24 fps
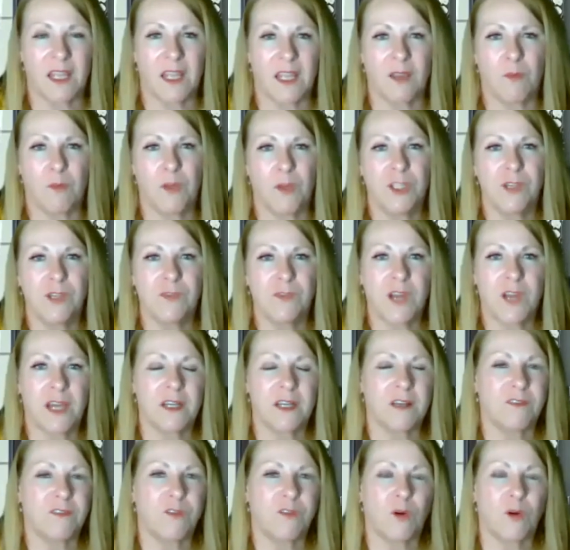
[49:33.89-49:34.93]
When you've got a
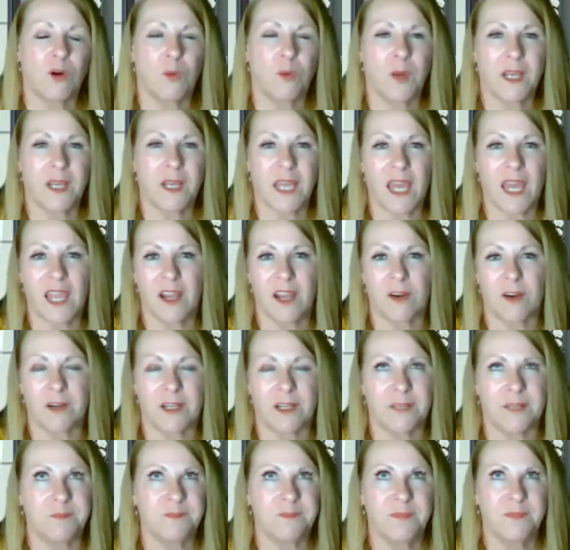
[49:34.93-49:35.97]
401k or
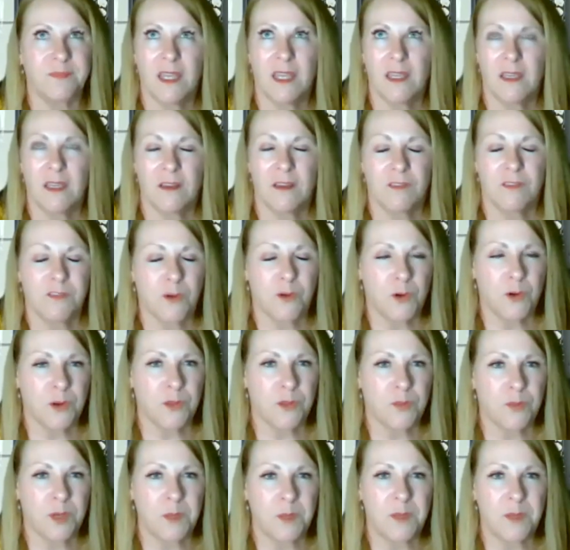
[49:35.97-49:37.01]
a
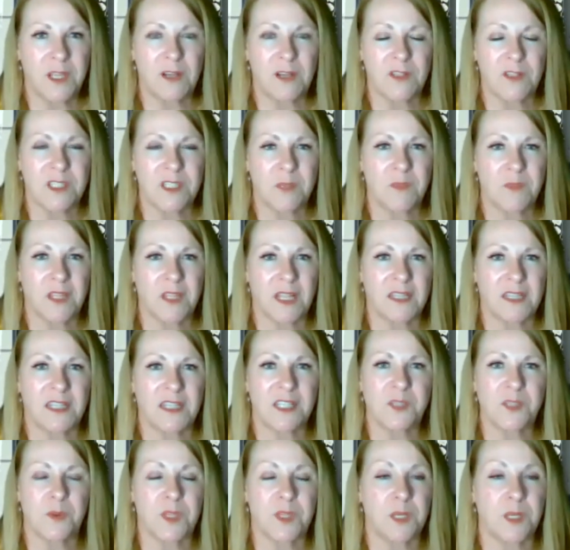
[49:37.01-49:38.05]
403b or something like
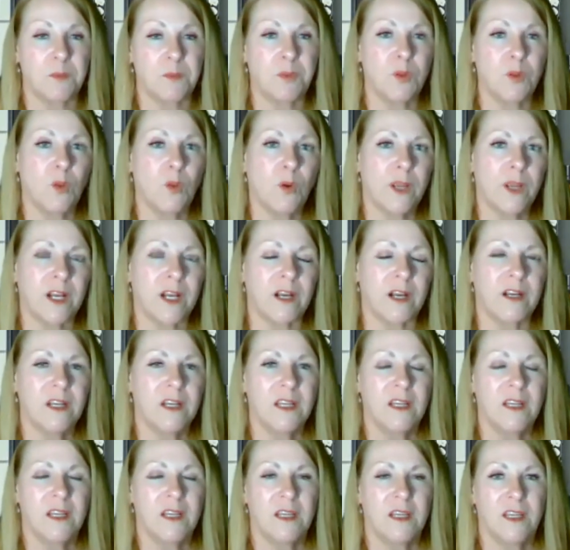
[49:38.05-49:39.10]
this with an employer,
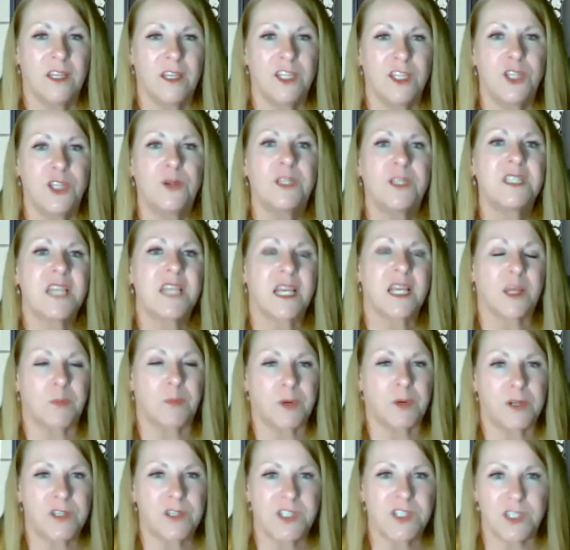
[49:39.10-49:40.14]
you can take a
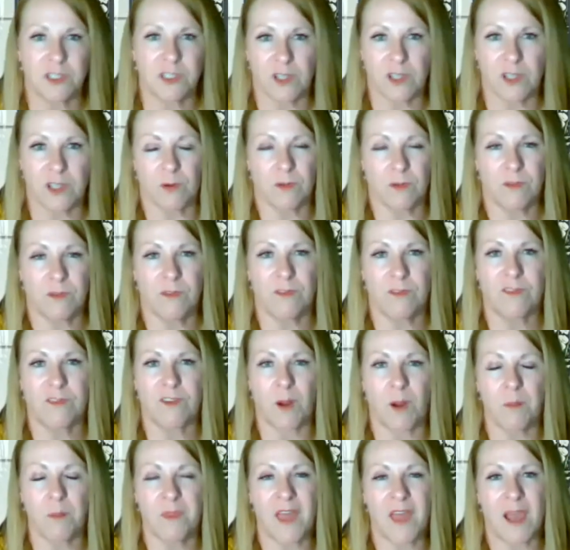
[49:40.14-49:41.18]
personal loan
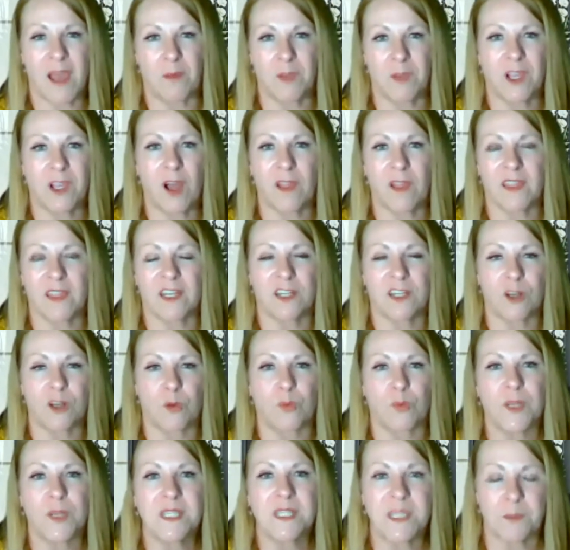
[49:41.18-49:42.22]
from that. We call it an
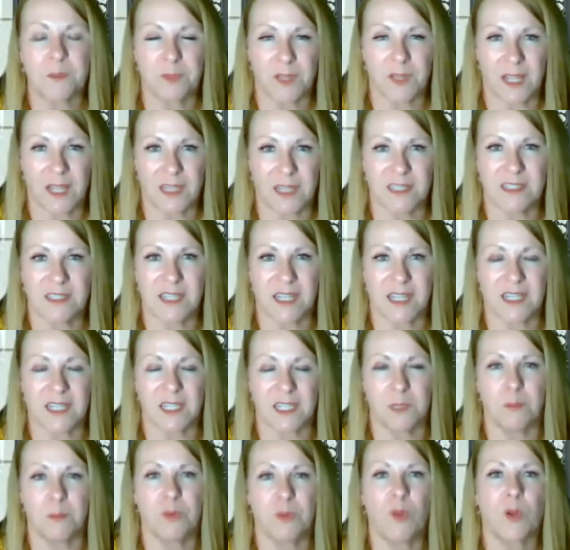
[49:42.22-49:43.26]
ERISA plan. It's like
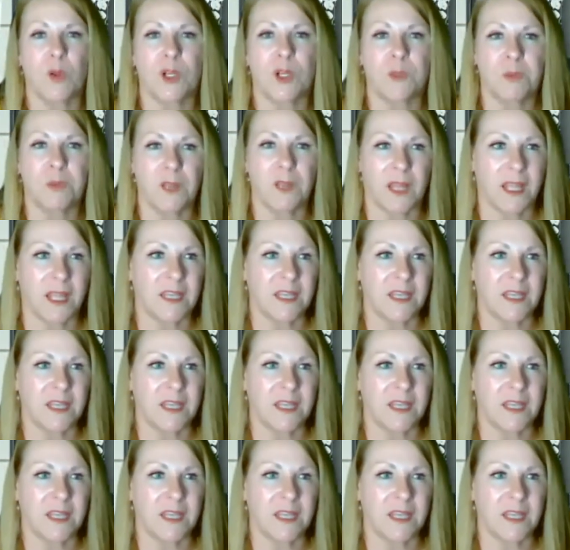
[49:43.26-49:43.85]
an employer plan.